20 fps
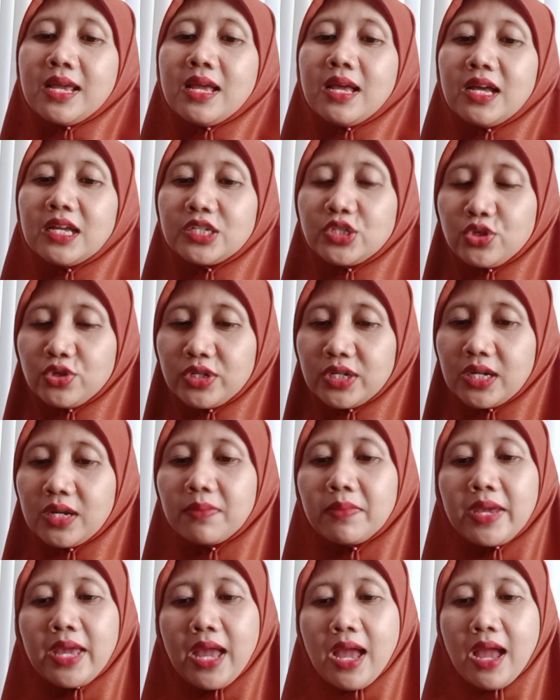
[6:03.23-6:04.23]
a student
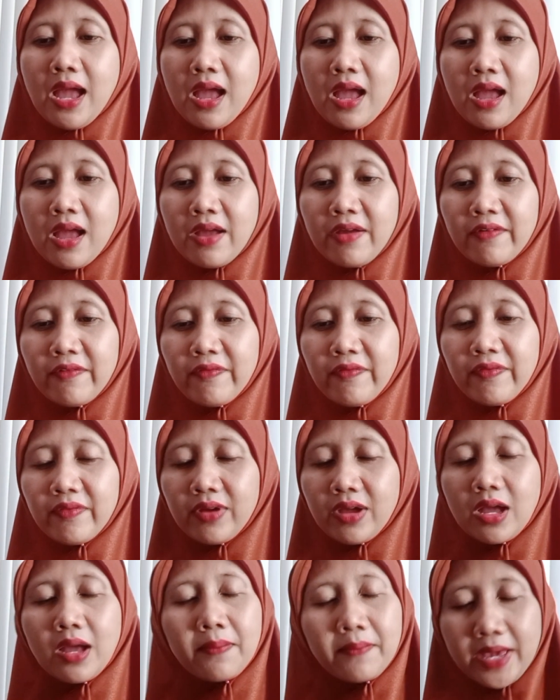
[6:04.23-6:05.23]

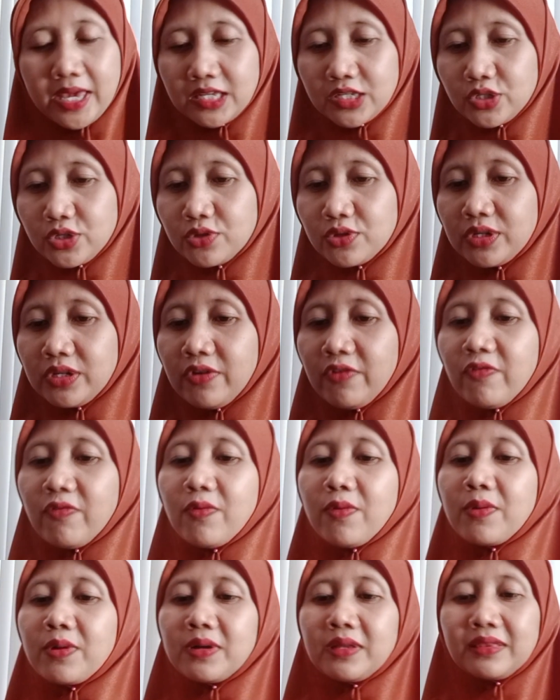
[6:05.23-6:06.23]
may study
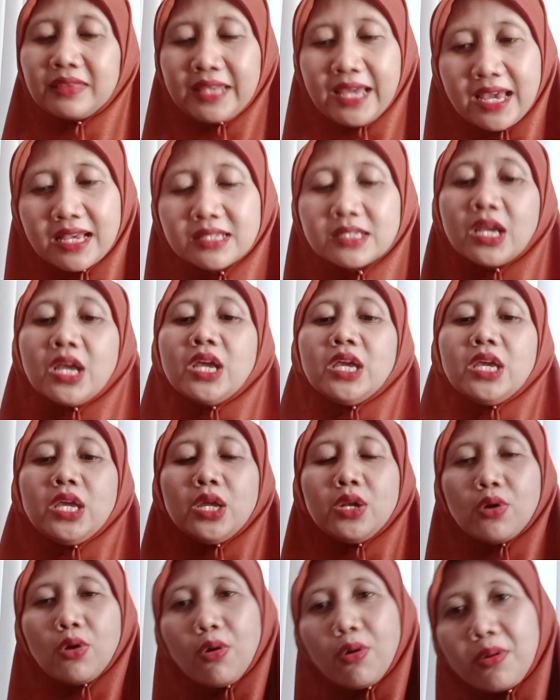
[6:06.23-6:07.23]
for a test
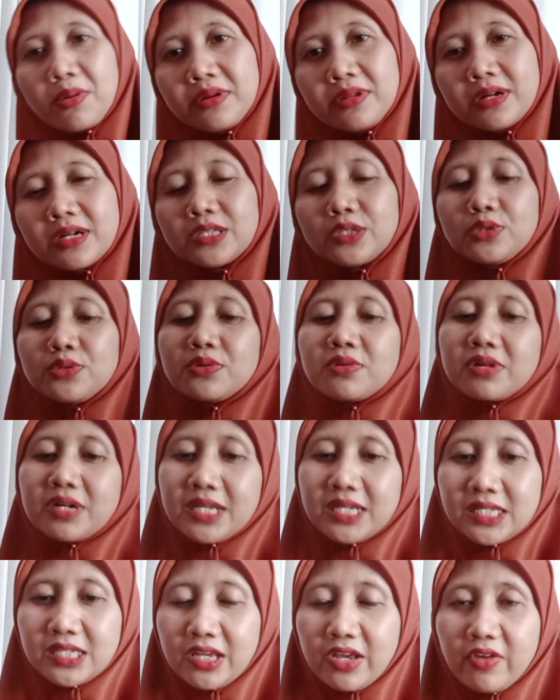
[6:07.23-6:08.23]
in order to
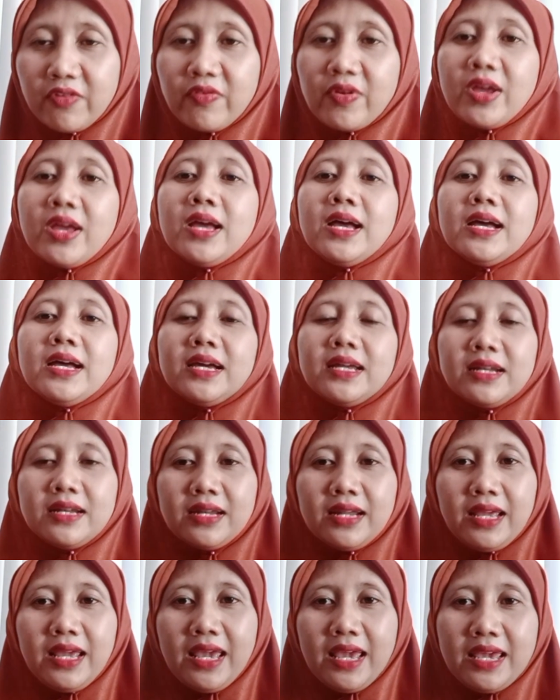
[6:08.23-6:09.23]
receive an
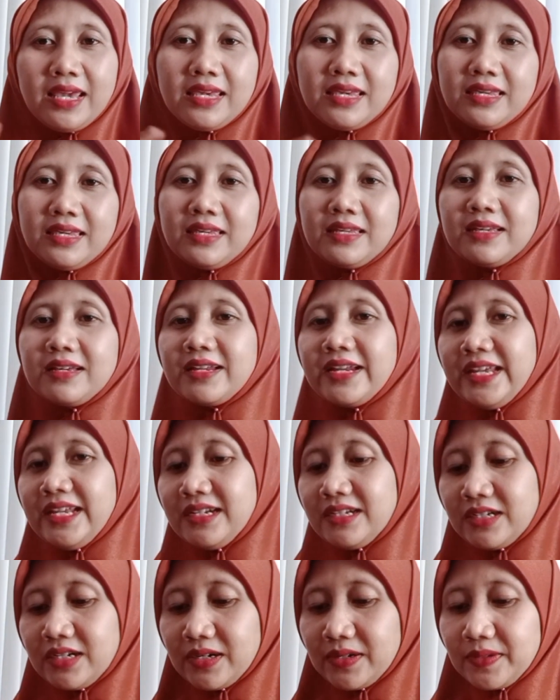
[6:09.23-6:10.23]
A grade.